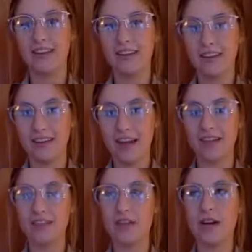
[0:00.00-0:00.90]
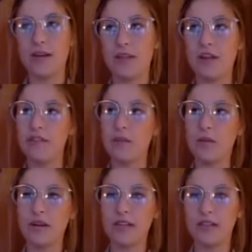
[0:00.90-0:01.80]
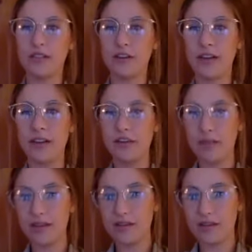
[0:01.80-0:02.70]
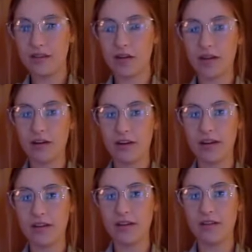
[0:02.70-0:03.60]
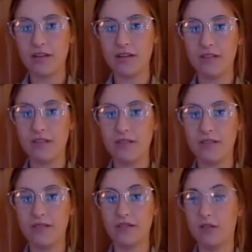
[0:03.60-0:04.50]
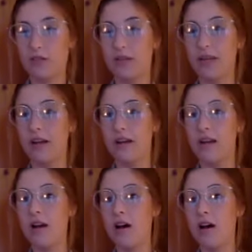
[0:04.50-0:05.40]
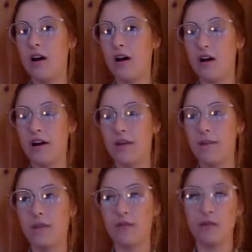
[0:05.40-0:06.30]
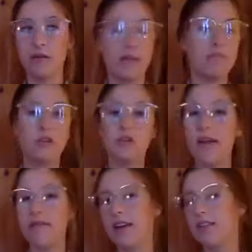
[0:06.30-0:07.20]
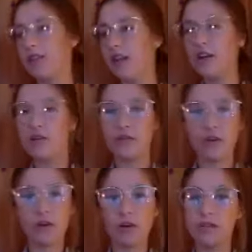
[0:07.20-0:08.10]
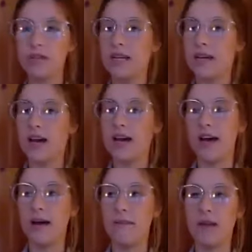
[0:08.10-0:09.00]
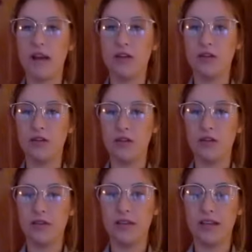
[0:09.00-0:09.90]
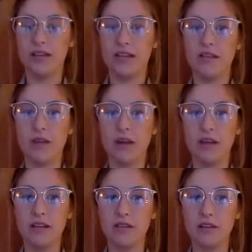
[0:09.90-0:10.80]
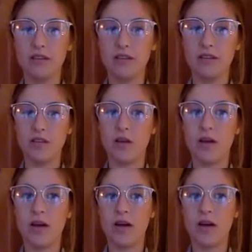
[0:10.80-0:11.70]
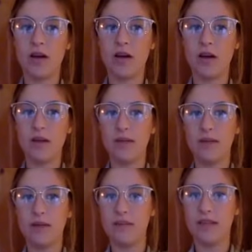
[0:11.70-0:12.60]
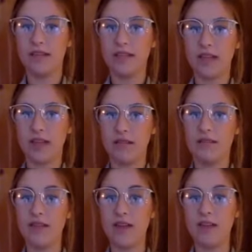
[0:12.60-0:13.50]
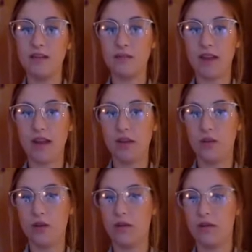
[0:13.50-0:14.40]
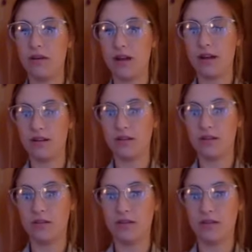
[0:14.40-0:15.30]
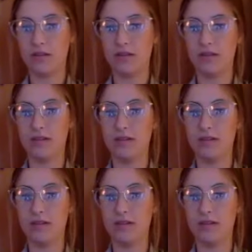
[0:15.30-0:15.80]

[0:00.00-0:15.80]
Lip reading: so a lot of my work is creative based. So I create content for social media through graphics, videos, photos. I also do freelance kind of marketing services. So I'll help companies kind of define their brand, work with their customers,